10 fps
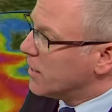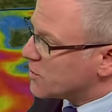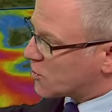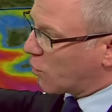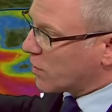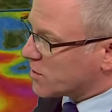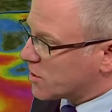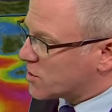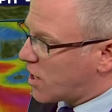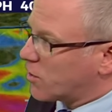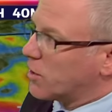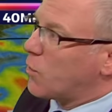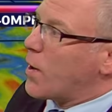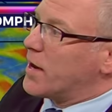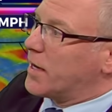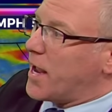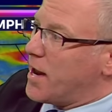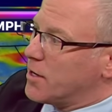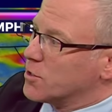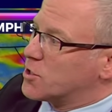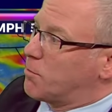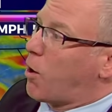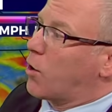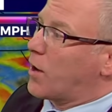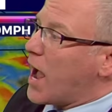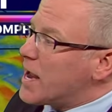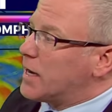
so does the southerly wind. Again, here's tomorrow night.